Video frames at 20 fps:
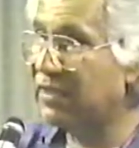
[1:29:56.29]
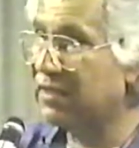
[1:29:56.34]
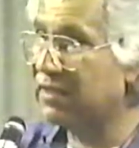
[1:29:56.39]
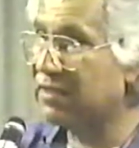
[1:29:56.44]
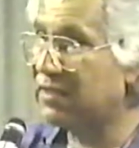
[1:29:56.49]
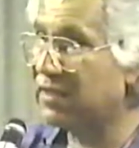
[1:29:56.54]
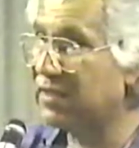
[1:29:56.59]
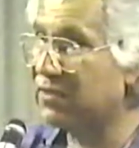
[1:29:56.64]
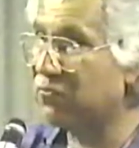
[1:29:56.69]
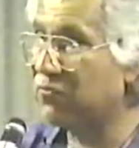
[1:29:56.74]
that
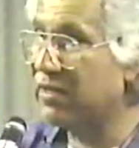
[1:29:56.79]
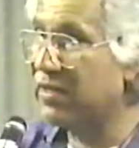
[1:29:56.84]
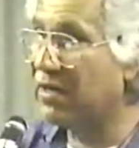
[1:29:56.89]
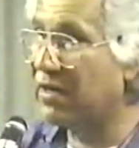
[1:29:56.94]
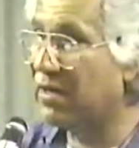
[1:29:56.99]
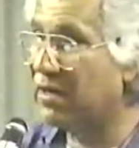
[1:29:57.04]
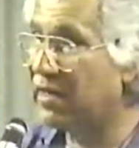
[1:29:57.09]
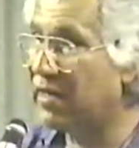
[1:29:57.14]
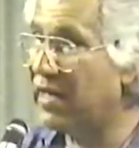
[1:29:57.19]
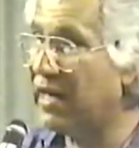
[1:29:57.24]
says we
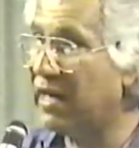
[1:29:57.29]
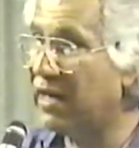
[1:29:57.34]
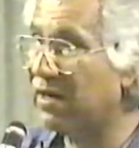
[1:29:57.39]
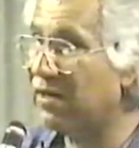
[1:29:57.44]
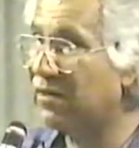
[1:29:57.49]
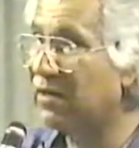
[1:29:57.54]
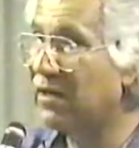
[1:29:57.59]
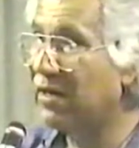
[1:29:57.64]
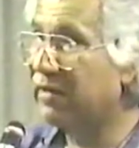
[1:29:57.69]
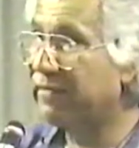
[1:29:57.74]
are
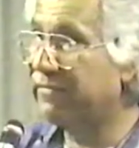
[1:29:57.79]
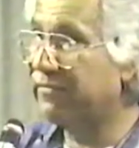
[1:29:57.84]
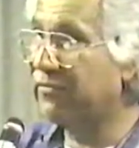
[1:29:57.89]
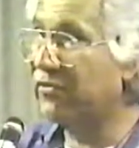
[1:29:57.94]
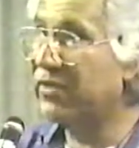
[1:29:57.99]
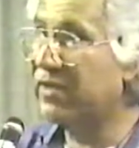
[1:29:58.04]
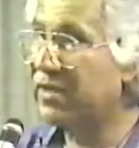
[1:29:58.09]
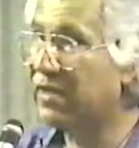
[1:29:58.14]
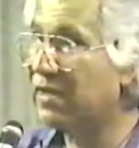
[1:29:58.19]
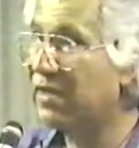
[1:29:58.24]
now
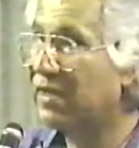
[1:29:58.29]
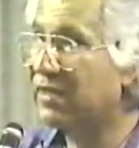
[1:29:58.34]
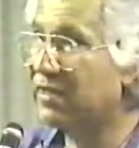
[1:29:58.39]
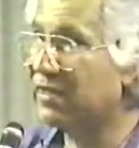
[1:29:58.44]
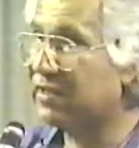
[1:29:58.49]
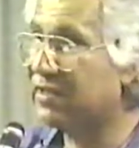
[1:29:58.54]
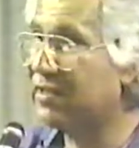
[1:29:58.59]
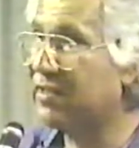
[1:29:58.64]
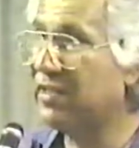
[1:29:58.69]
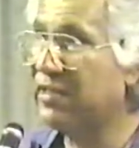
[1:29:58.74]
free to
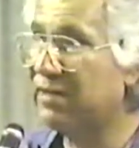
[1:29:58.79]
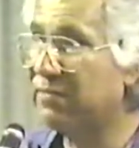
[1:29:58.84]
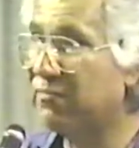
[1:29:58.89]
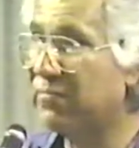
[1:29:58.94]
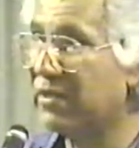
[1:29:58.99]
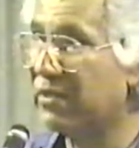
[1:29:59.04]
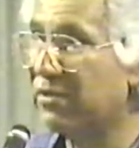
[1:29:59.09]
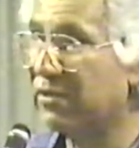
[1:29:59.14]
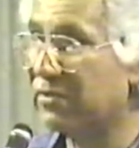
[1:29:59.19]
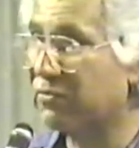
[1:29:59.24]
sin
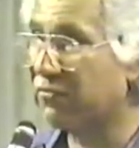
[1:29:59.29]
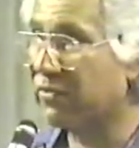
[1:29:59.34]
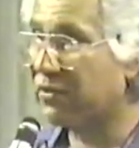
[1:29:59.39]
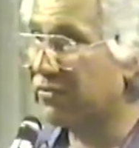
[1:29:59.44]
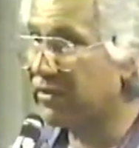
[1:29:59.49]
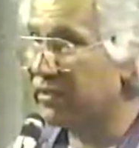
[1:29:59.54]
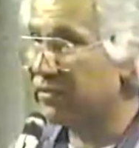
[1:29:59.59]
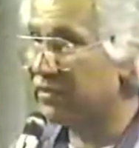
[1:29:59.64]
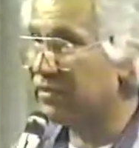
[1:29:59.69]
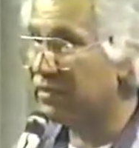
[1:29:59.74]
because we're
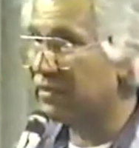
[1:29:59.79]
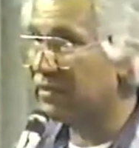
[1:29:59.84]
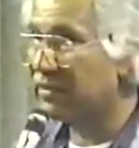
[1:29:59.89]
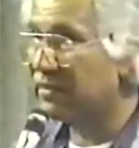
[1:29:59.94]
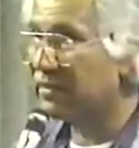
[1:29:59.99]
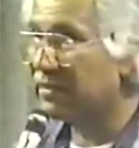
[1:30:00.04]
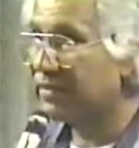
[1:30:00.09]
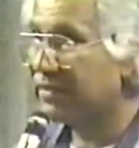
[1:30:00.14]
Christians.